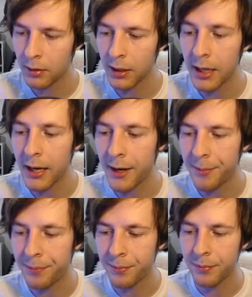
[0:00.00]
Yeah.
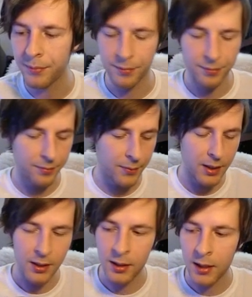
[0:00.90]

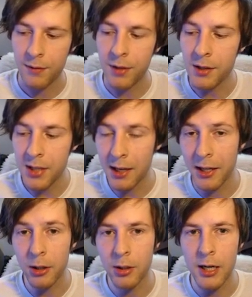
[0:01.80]
If they also had
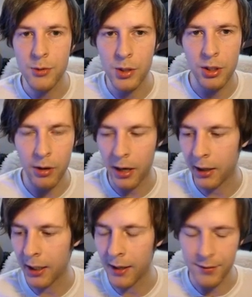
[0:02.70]
little credits, we should have ran
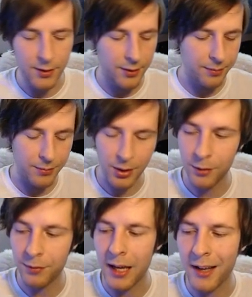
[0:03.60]
archives.
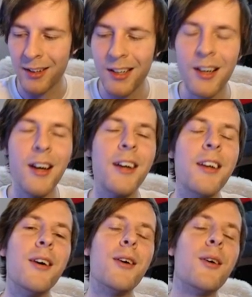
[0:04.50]
Goof that. Oh
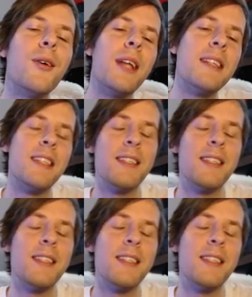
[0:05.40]
no, that's